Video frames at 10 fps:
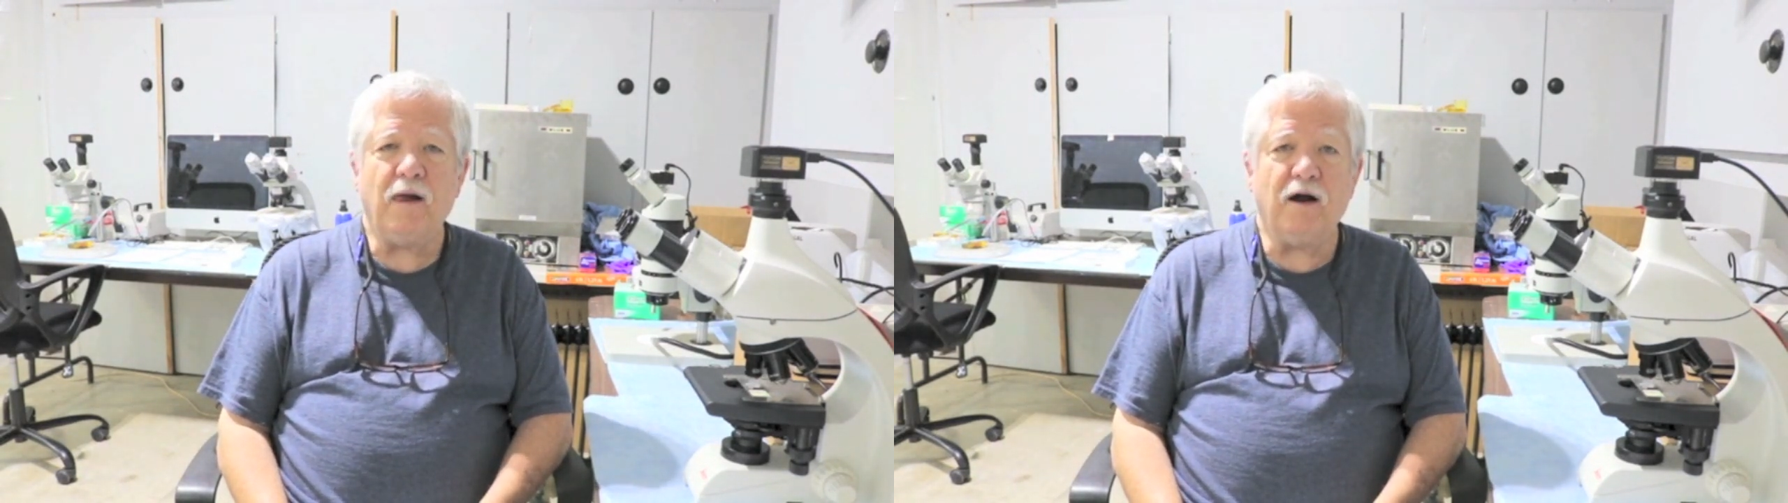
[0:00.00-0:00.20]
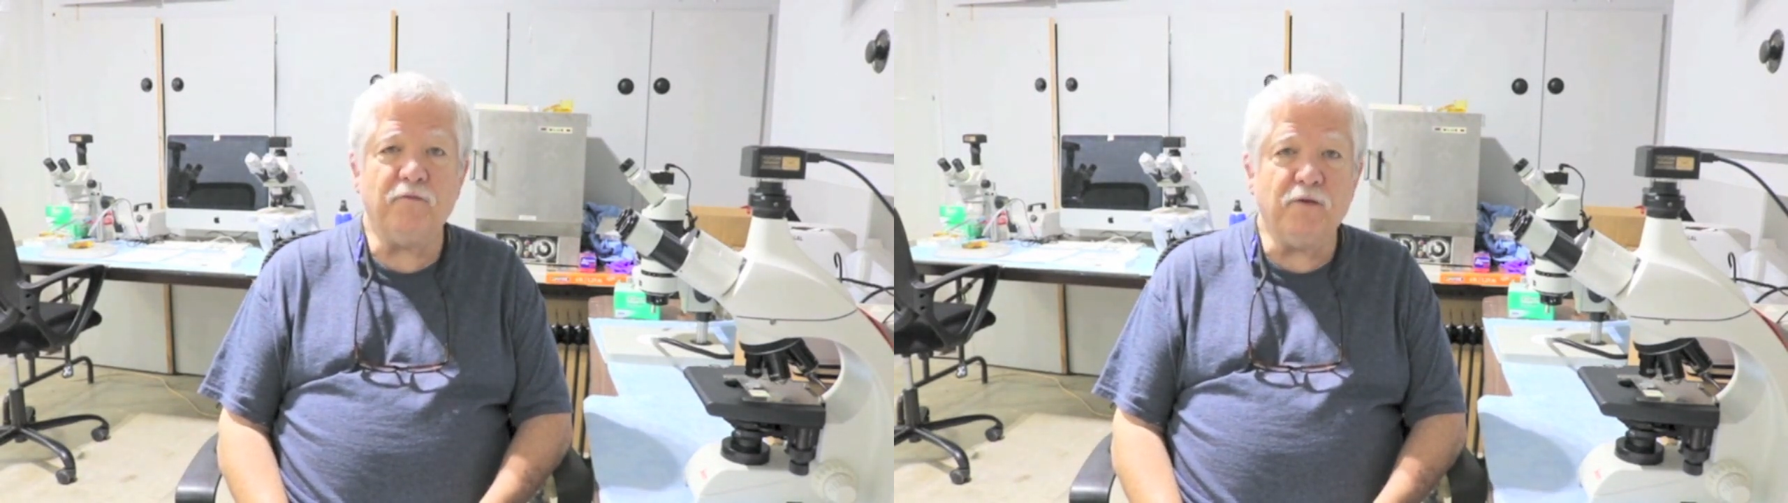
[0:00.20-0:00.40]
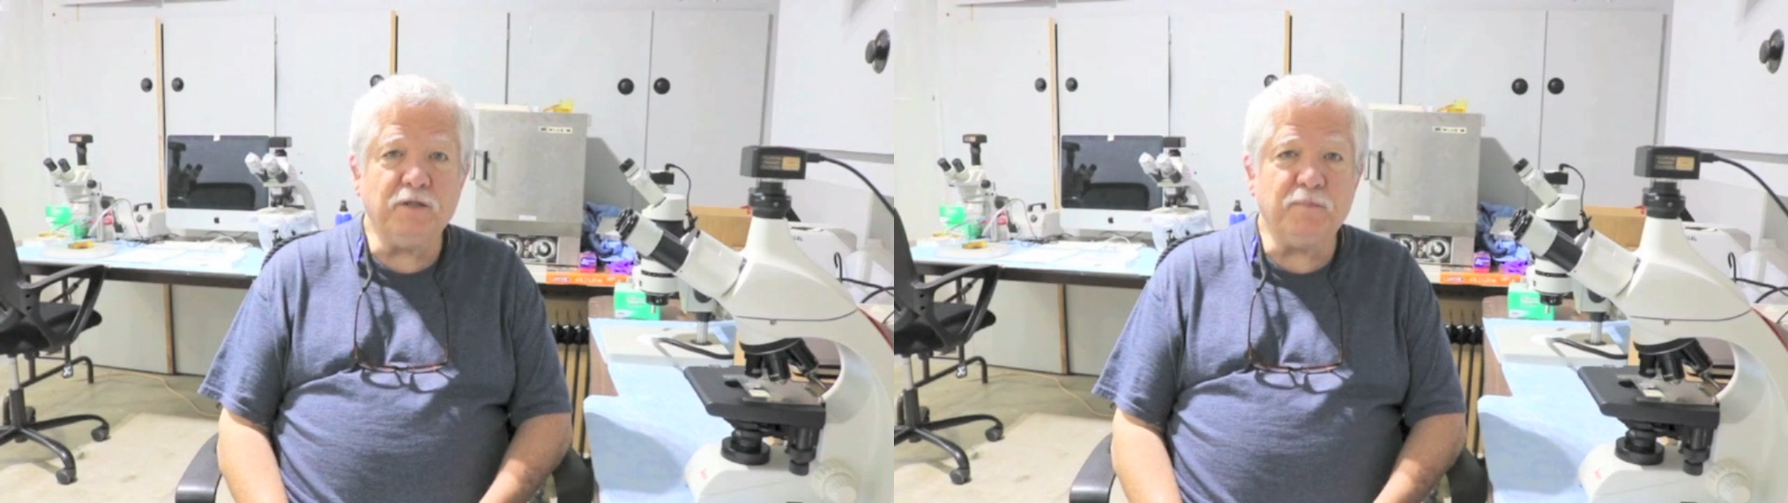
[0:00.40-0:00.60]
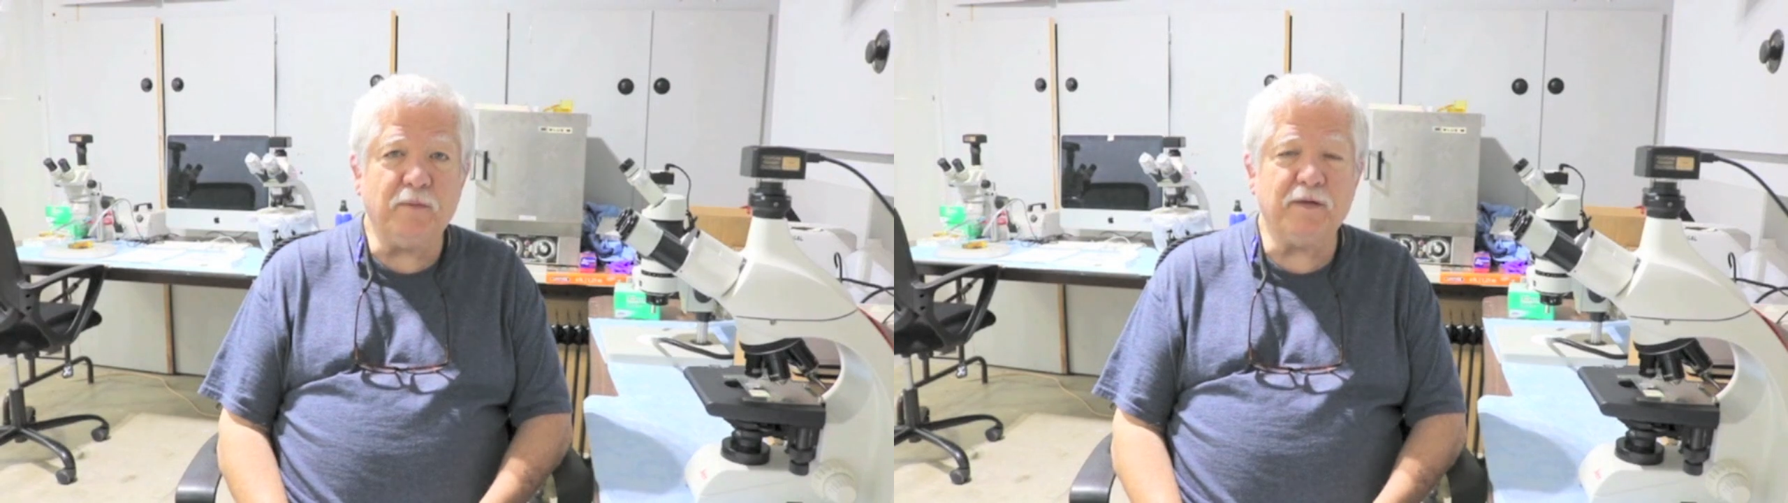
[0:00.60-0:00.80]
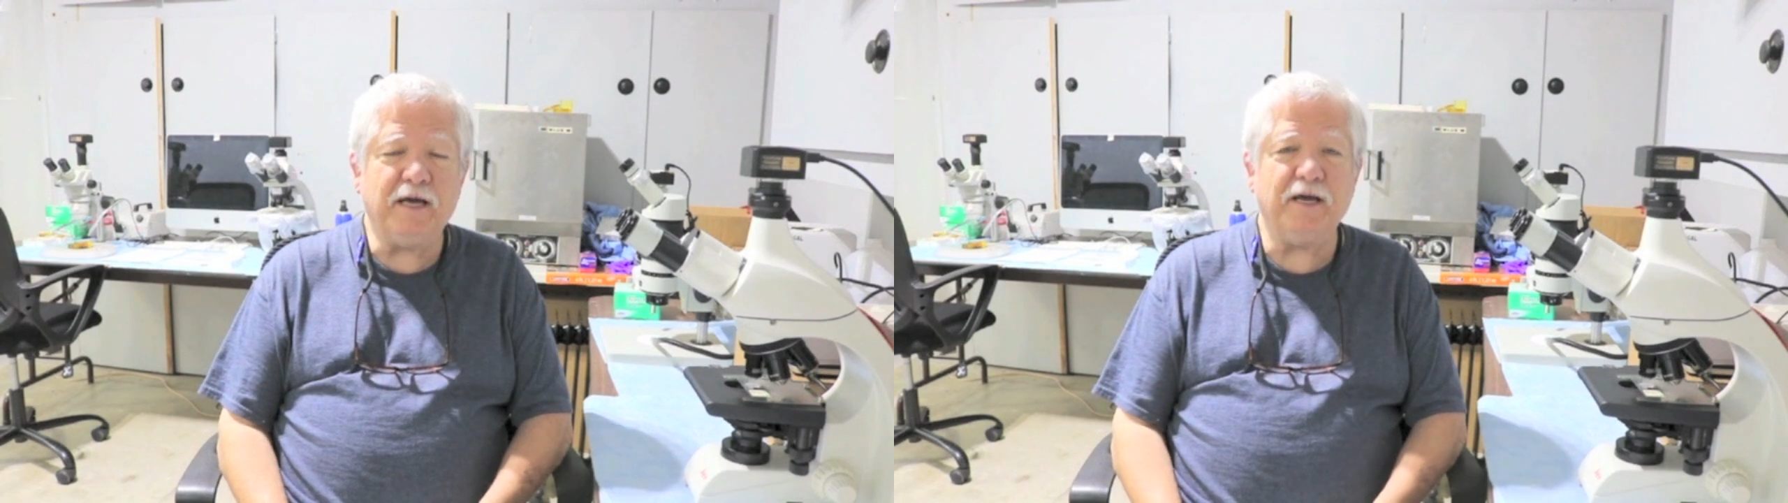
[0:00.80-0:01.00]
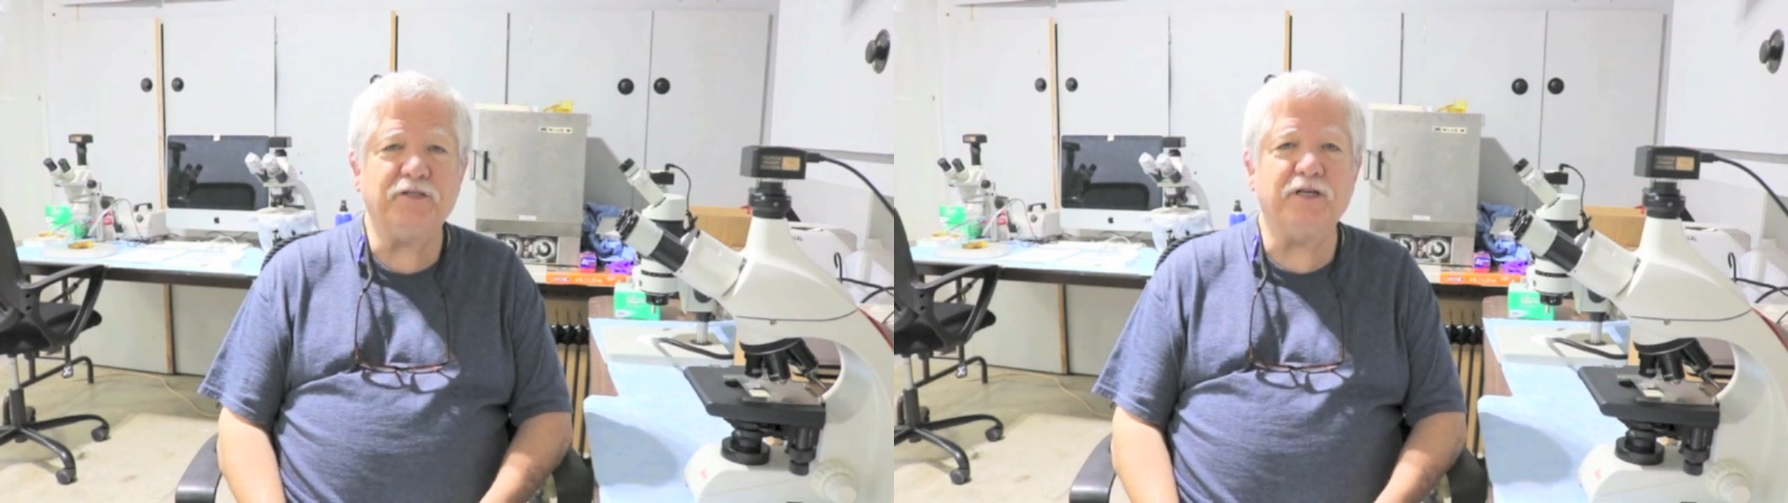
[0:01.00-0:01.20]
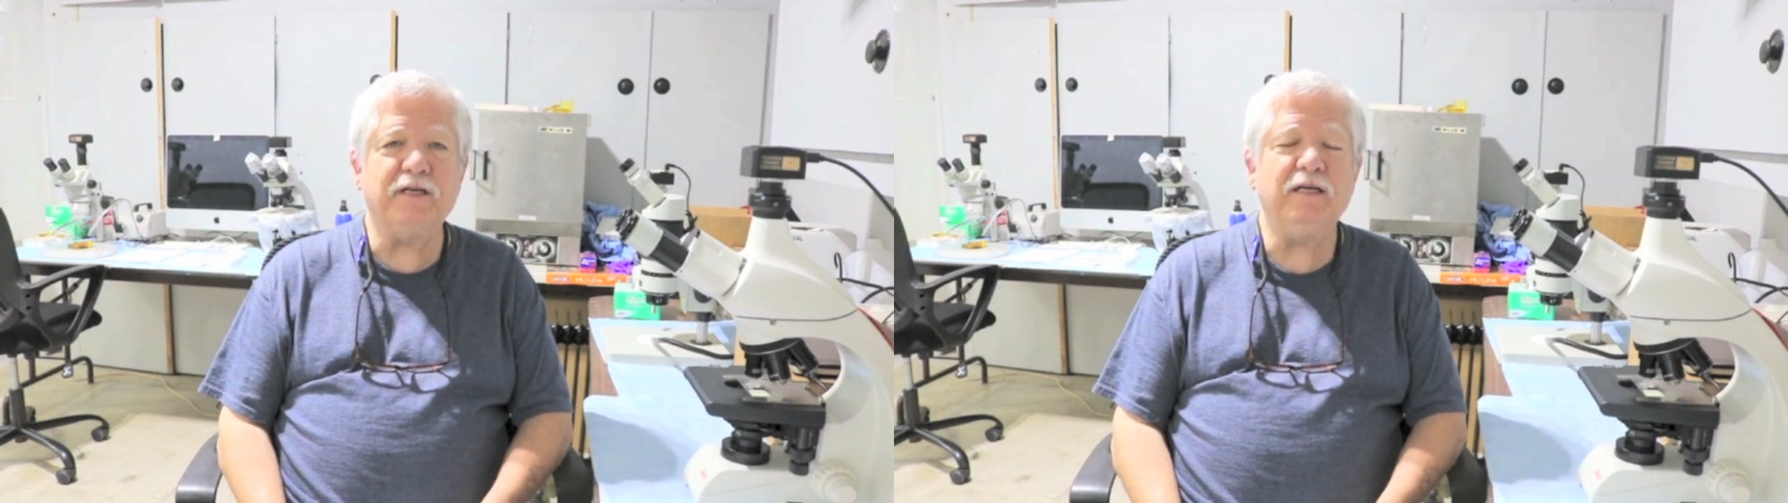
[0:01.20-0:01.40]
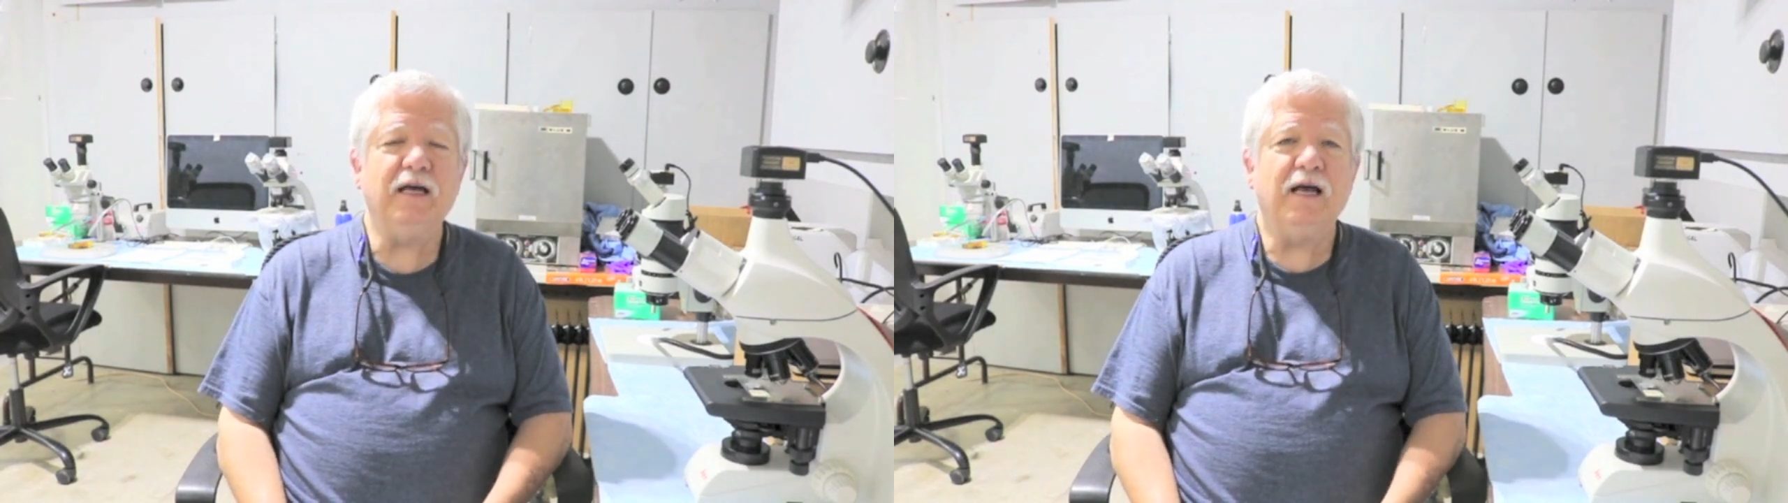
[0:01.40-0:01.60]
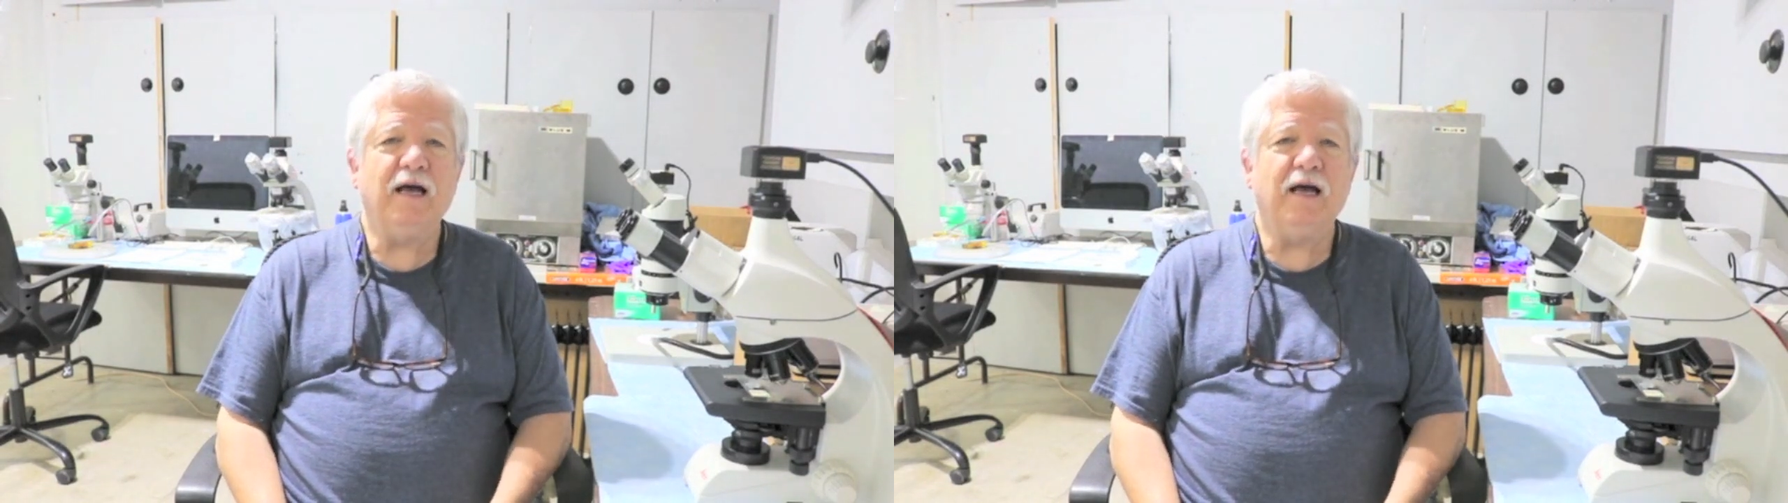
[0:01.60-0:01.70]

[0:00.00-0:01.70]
Our first publication